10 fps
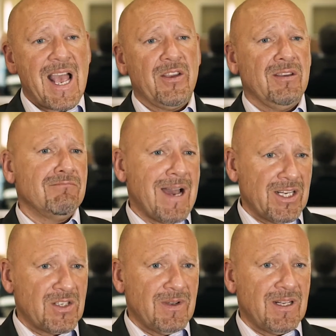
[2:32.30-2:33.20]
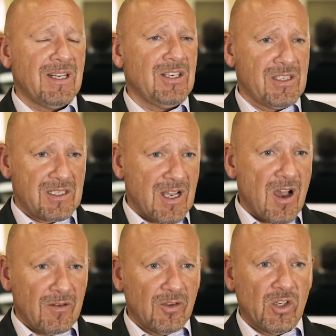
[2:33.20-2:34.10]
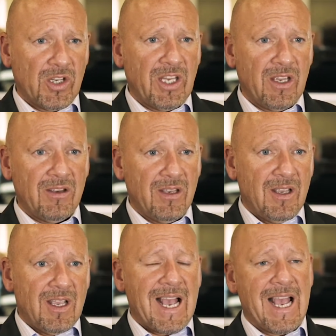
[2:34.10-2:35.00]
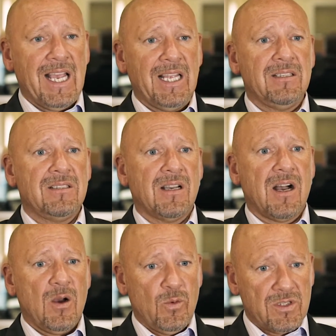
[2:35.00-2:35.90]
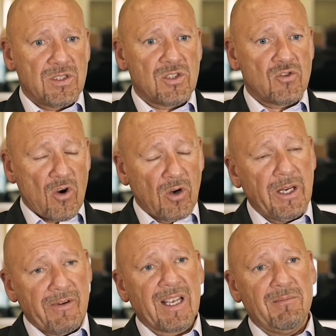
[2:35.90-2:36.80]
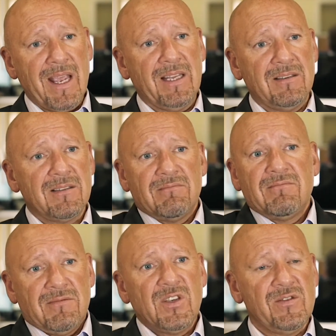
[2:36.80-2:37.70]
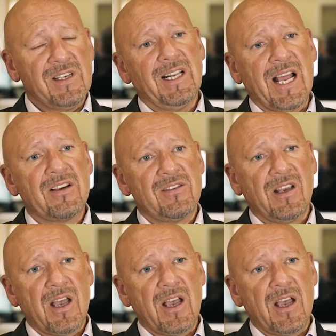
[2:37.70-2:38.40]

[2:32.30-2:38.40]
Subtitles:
how your management and your staff look at you. And I would strongly recommend using an Action